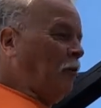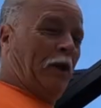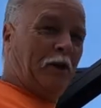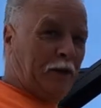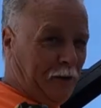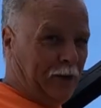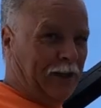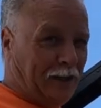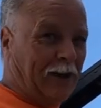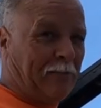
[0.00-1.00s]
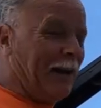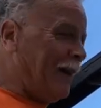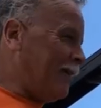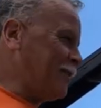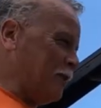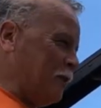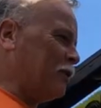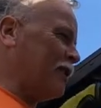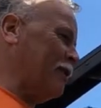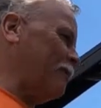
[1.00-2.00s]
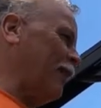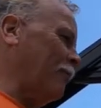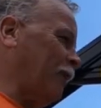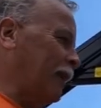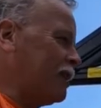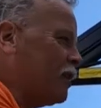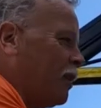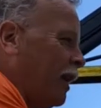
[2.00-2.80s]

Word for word: we could use the duck pliers and you'll see why, but let's go